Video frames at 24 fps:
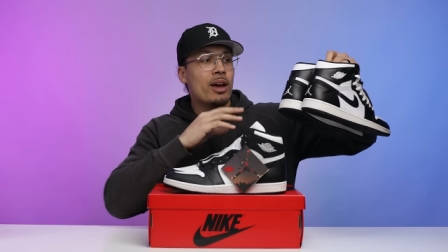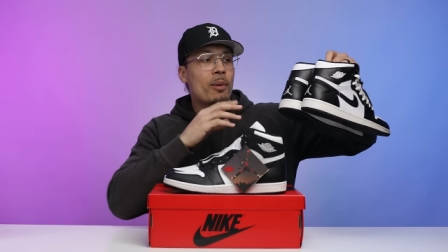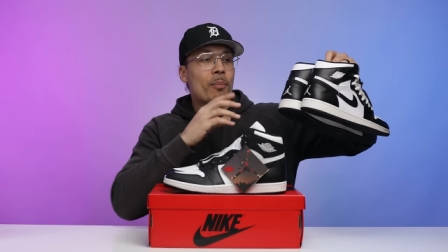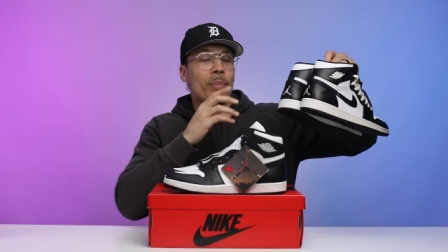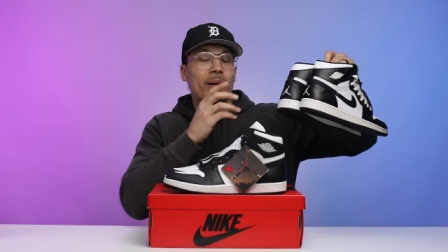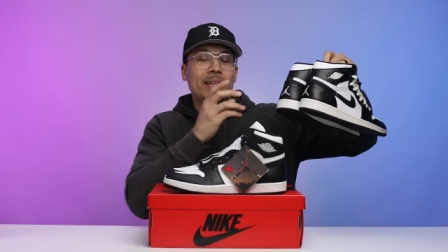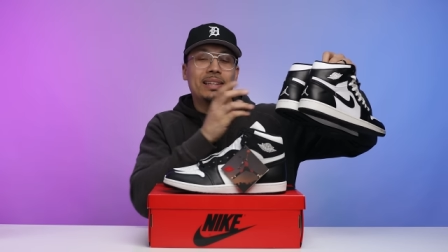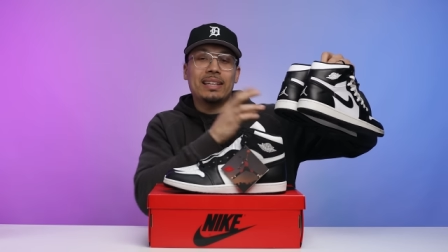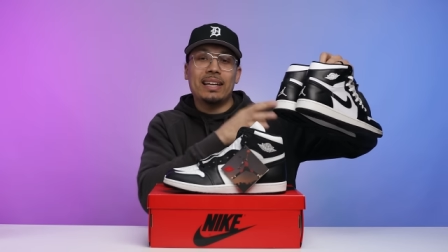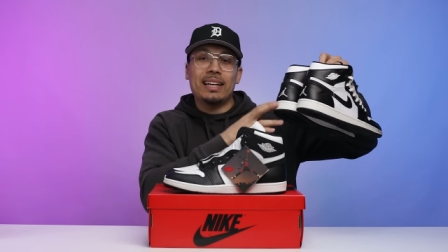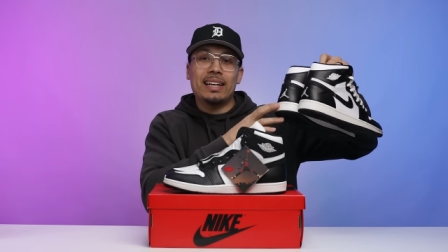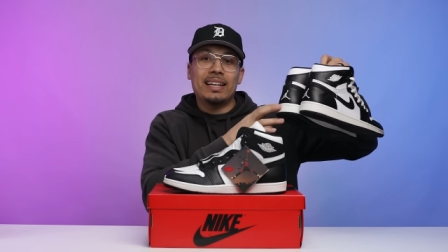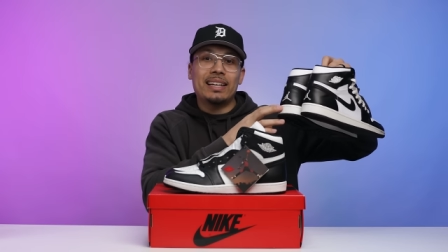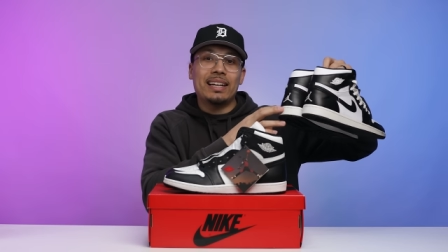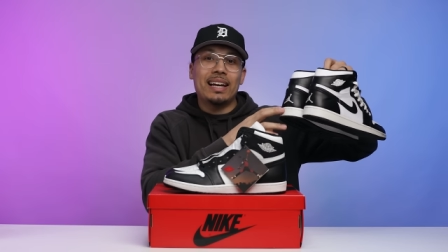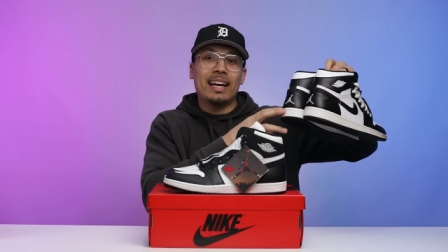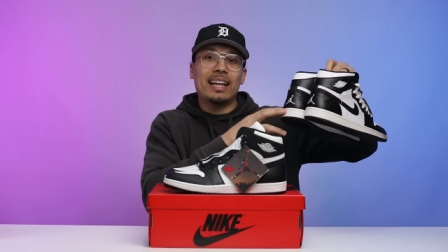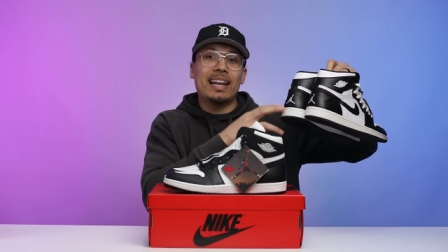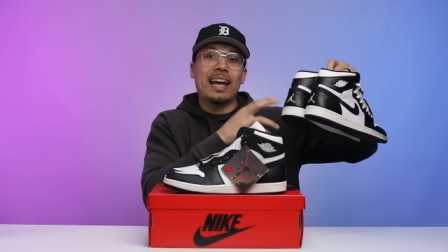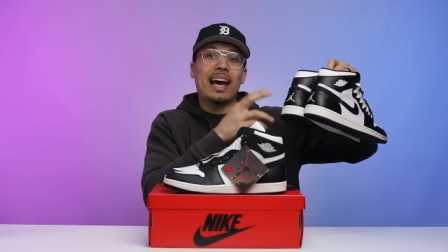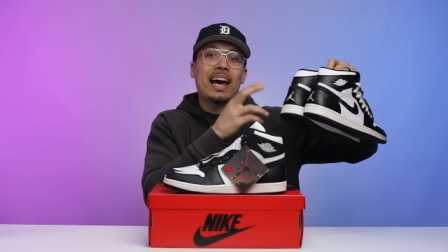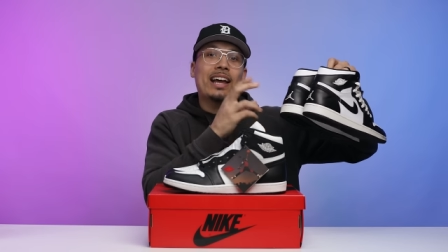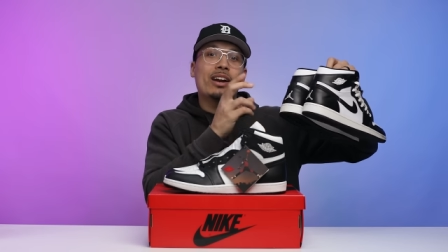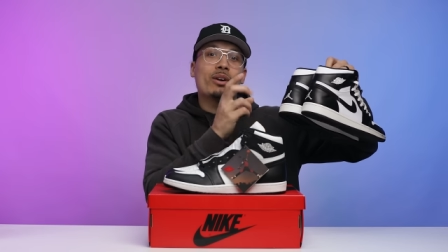but then
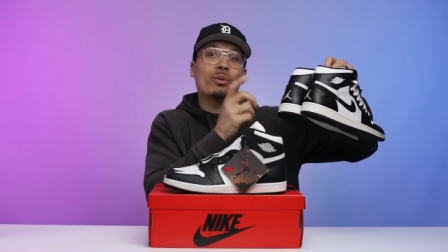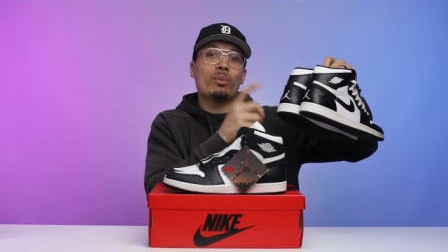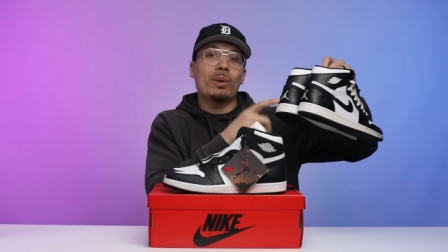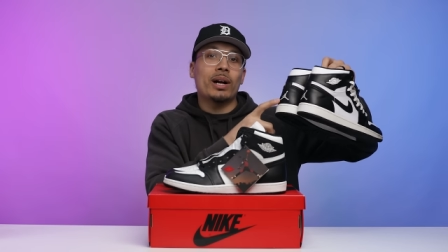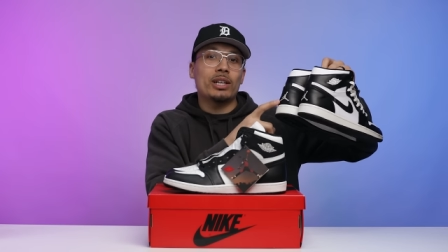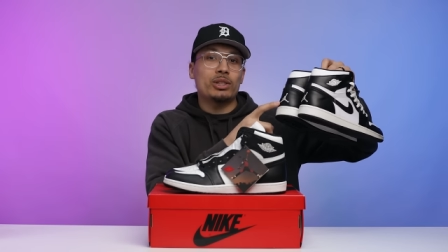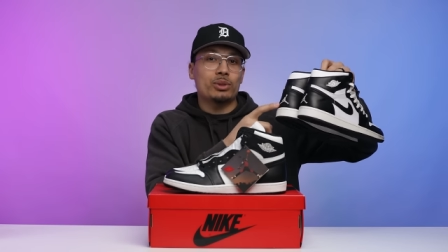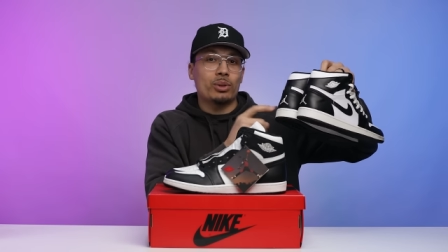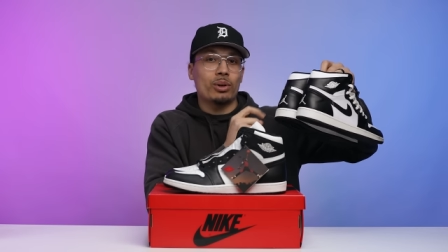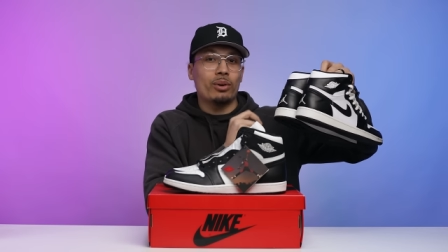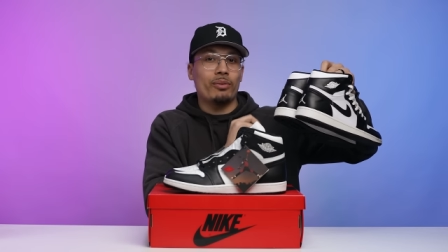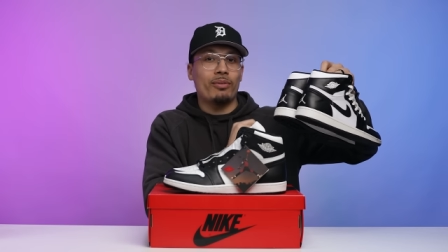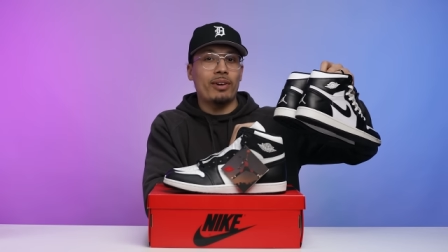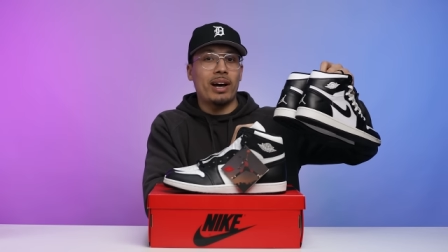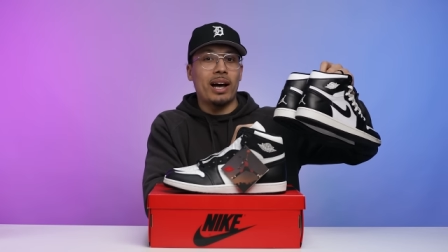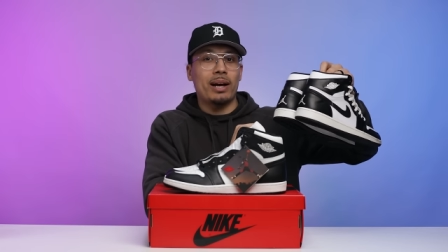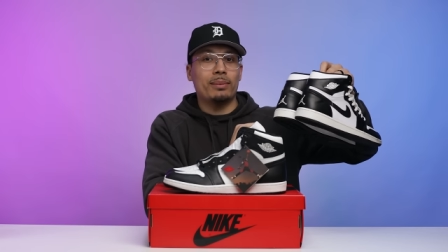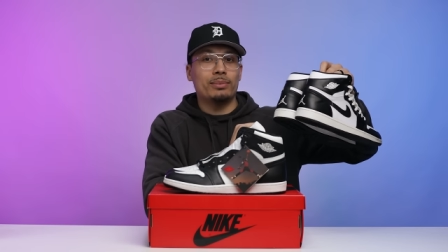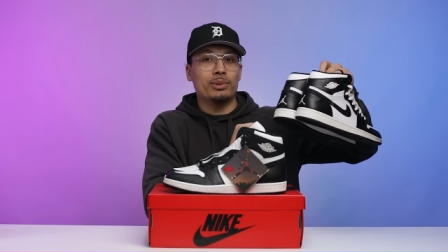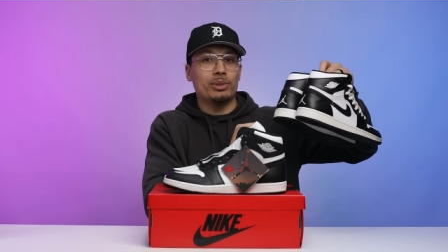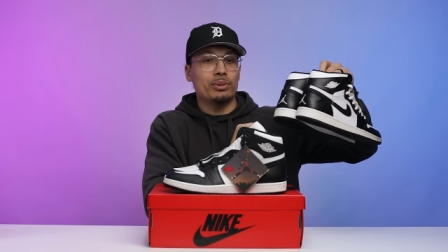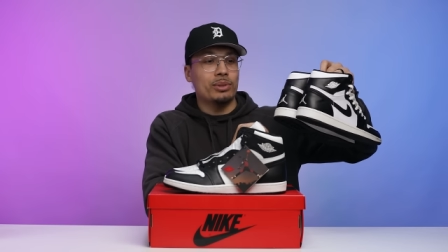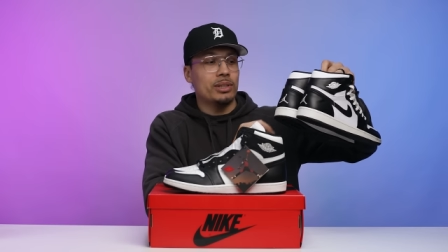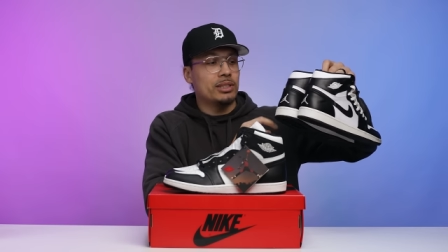it had a retro
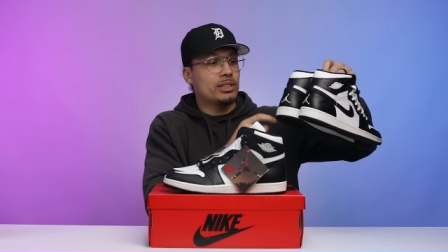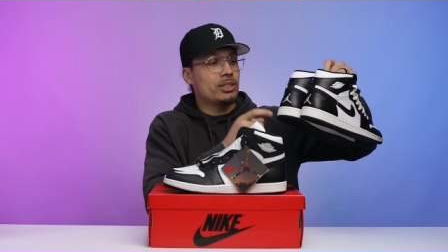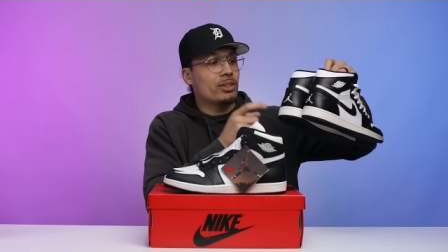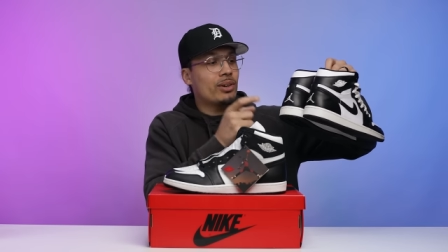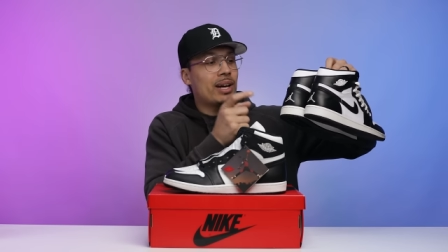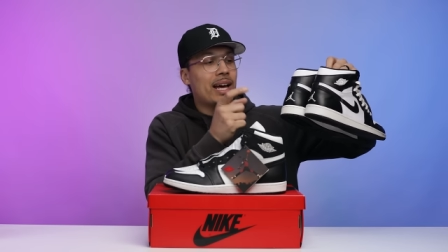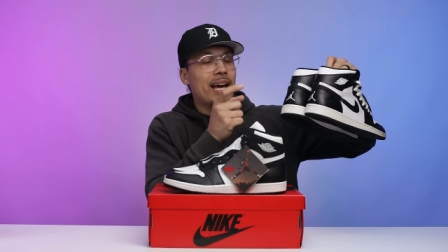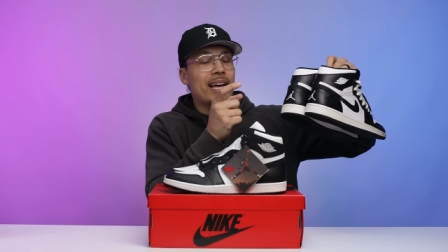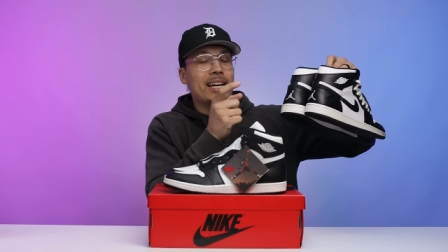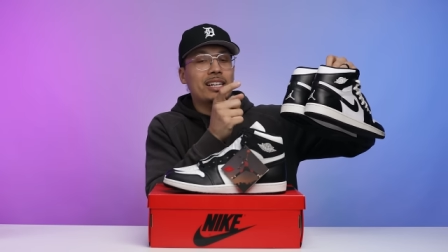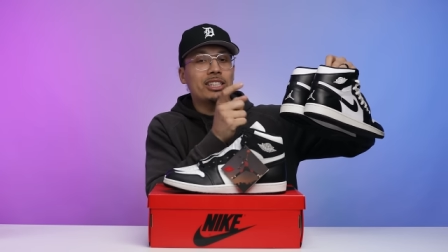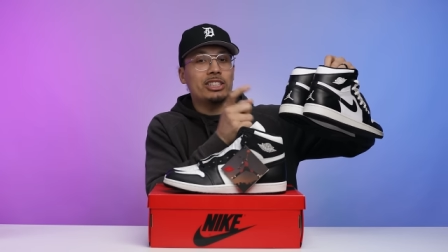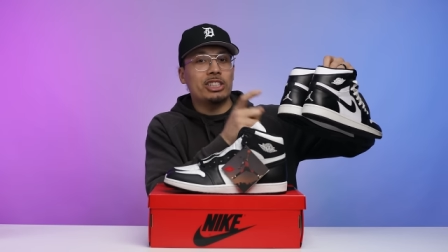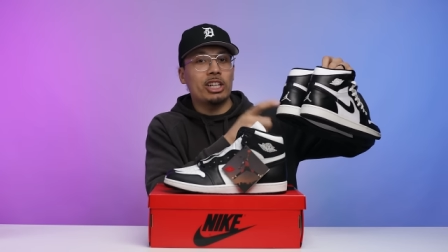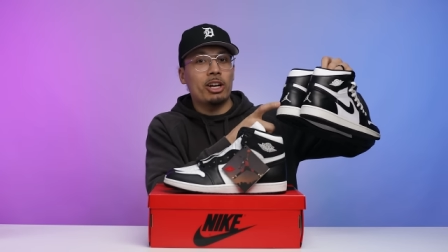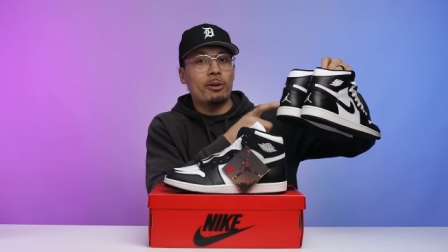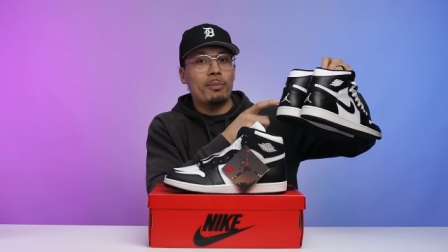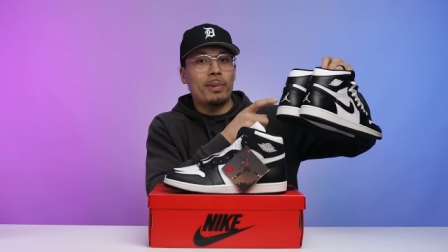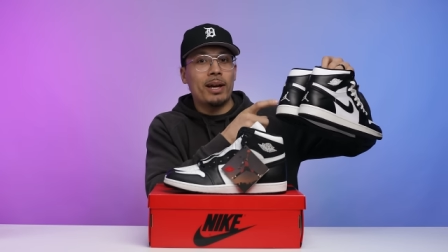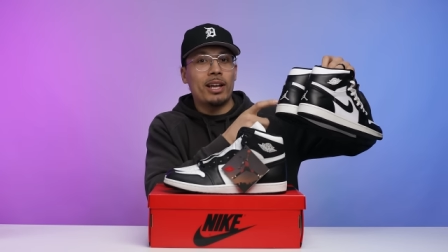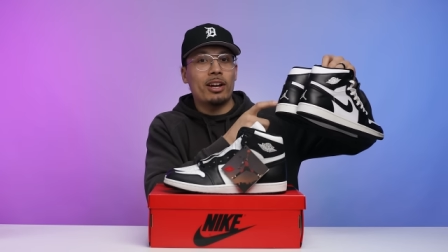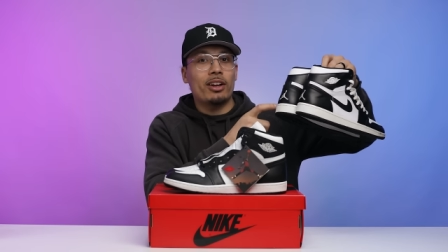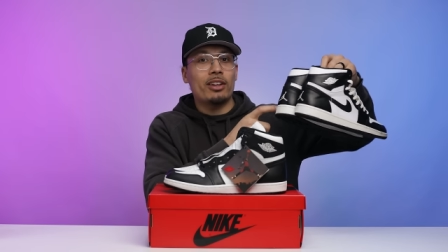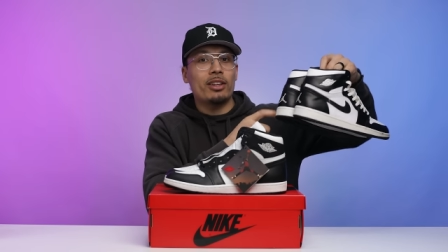vibe to it. So it had a
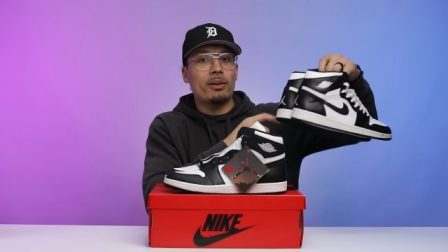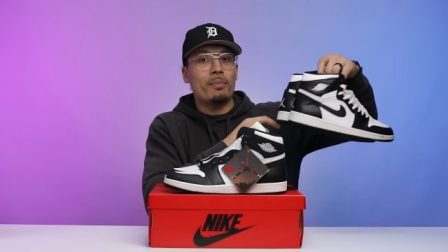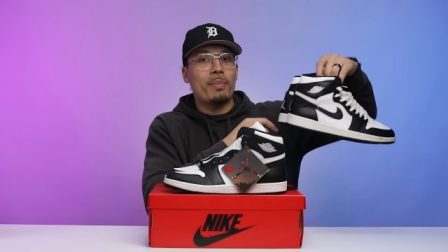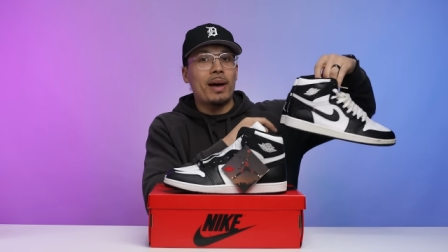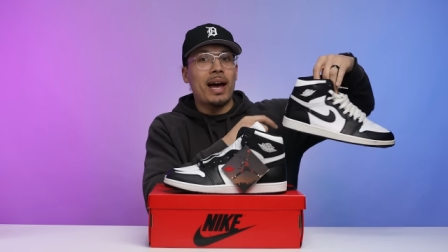Jumpman on the